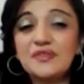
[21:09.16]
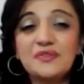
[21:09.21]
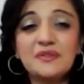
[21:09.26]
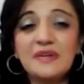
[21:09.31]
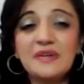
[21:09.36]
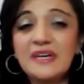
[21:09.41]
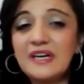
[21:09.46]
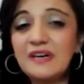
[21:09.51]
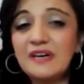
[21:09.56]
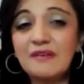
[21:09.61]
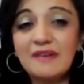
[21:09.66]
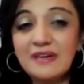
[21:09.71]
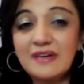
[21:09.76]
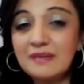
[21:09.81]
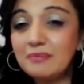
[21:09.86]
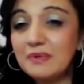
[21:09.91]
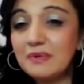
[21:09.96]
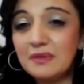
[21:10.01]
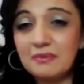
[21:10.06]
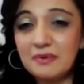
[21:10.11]
truly
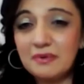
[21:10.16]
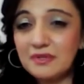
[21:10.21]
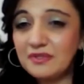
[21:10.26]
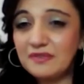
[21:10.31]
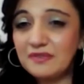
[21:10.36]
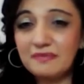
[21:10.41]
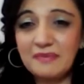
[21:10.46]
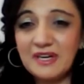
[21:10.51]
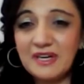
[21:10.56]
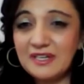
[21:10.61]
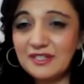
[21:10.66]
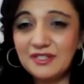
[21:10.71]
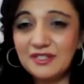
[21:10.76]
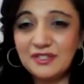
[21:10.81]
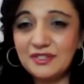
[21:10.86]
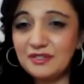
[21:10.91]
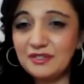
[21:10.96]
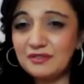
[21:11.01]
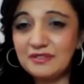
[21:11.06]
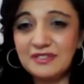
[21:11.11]
incredible what you've managed
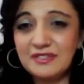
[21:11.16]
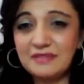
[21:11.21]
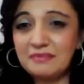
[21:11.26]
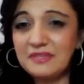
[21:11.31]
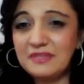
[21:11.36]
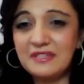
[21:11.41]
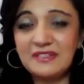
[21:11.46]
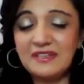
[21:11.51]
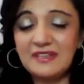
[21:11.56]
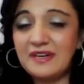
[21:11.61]
to do, Tabitha.